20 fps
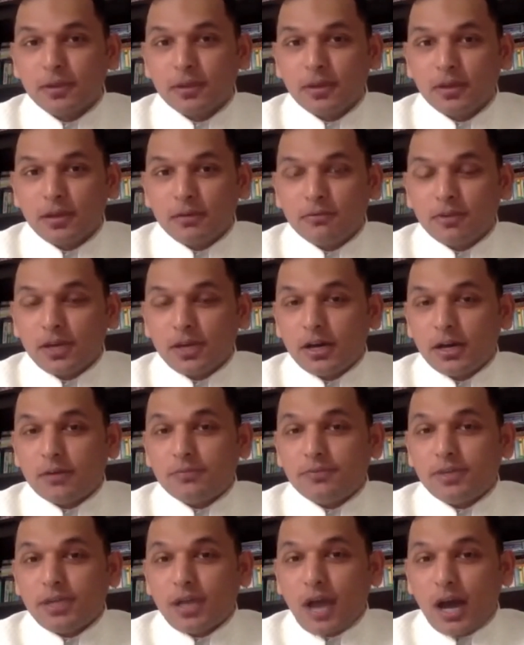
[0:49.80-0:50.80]
where
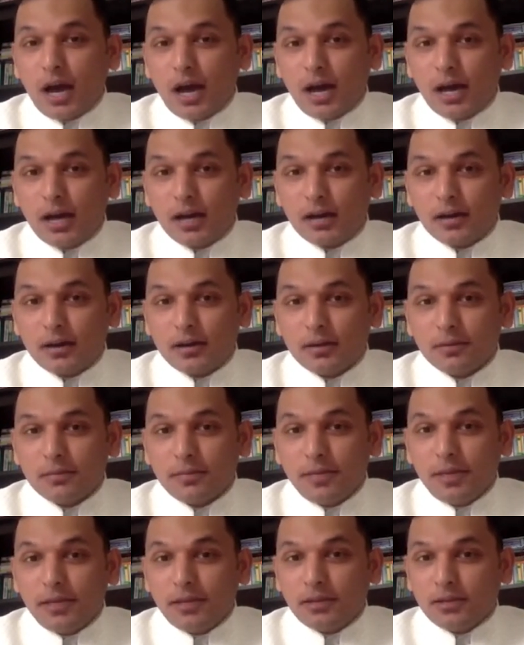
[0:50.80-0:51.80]
we are
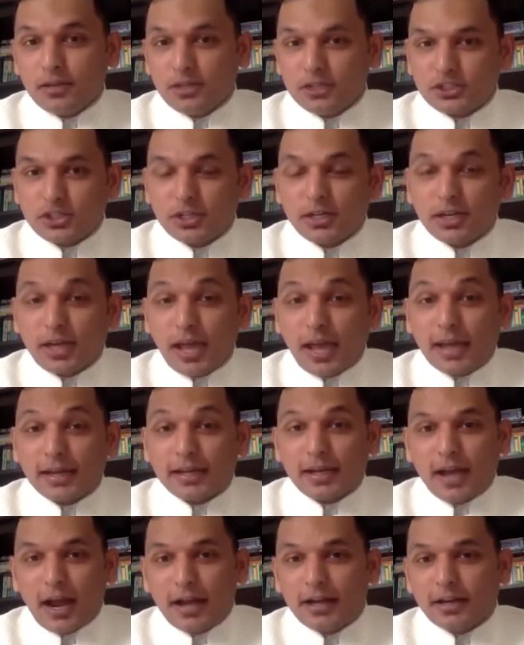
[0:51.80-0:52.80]
being nurtured and
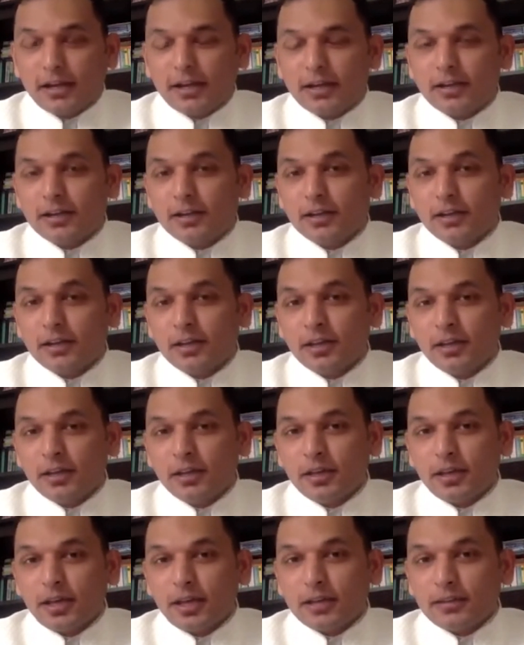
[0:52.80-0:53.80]
guided
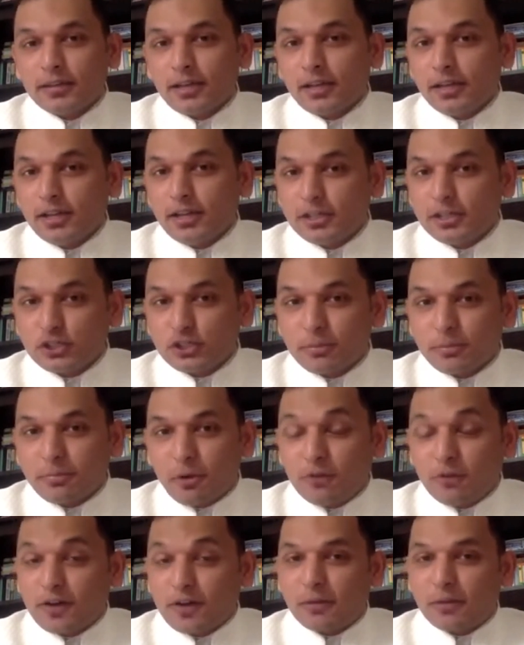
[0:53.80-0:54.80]
in the leadership
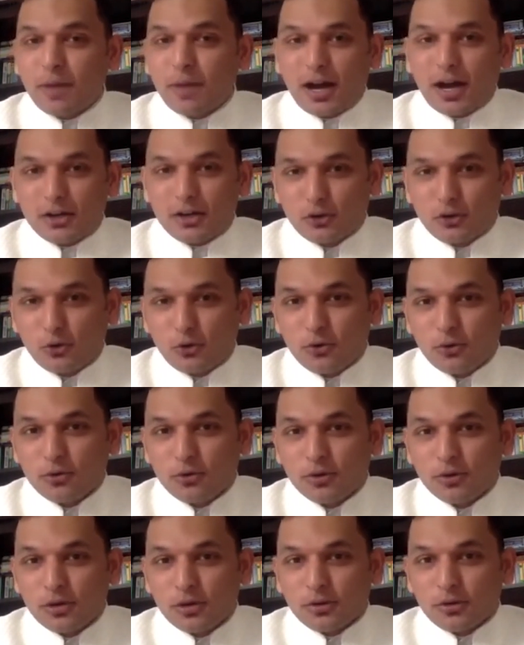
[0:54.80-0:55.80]
of our Mahaguru,
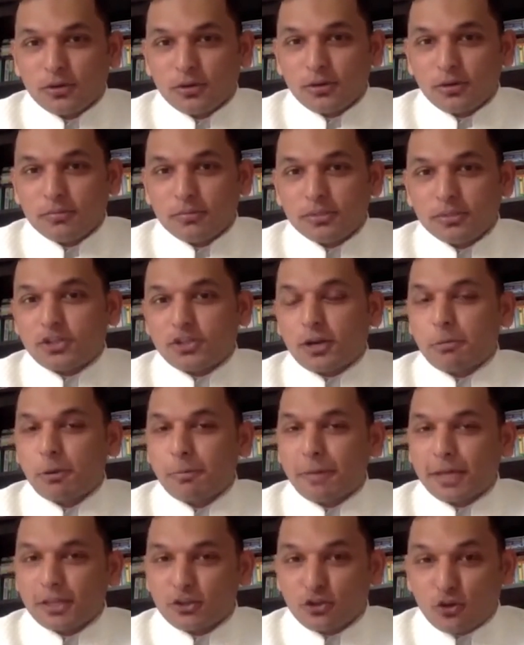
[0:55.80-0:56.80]
Mr.
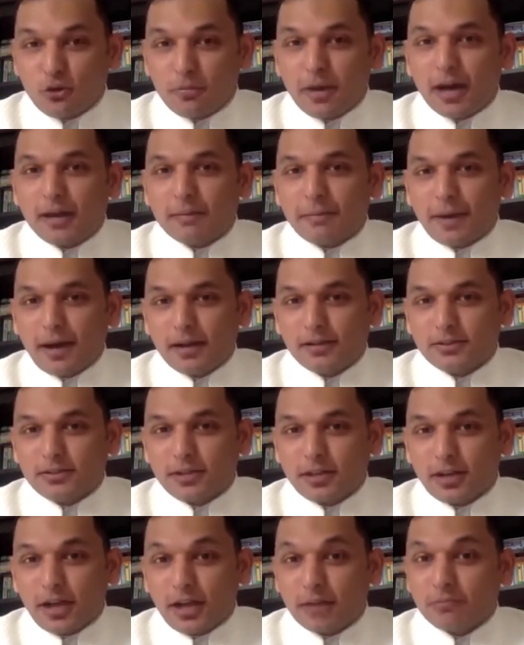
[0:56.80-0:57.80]
Bhupendra Kumar Pal
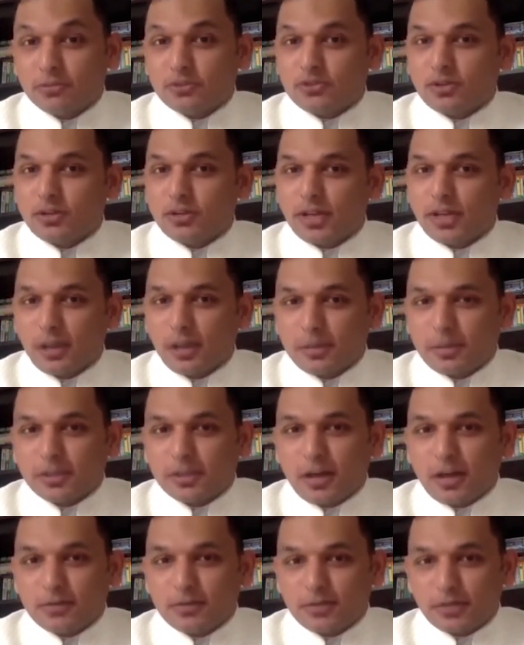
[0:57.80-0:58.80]
sir and Mr. Nikhil
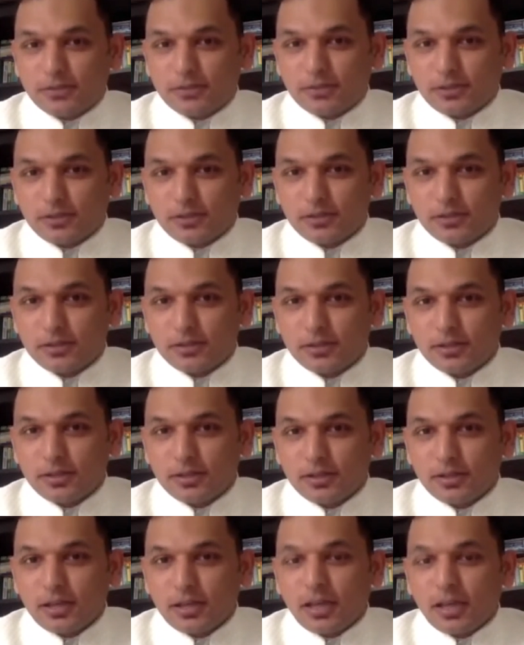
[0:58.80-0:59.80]
Pratap Singh sir.
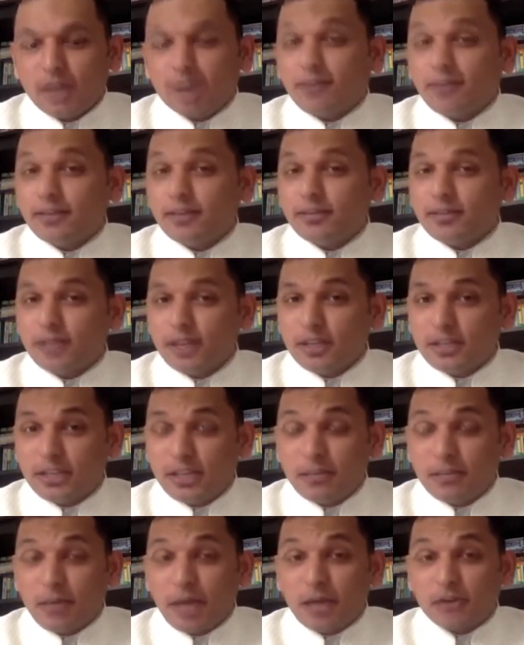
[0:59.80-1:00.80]
If I see
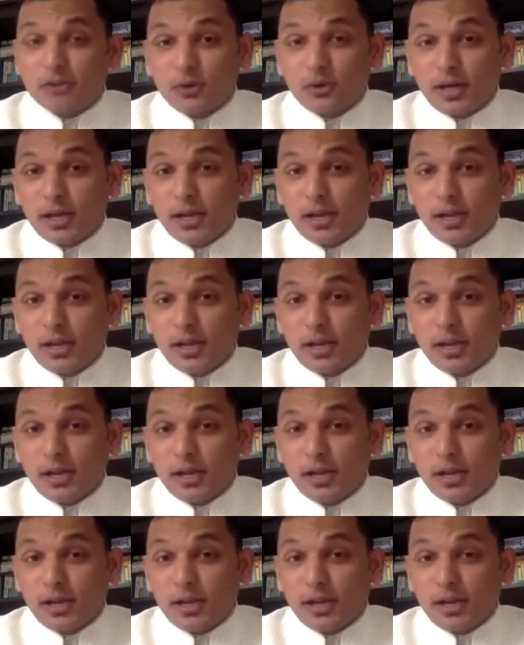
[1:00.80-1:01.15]
Team SOL,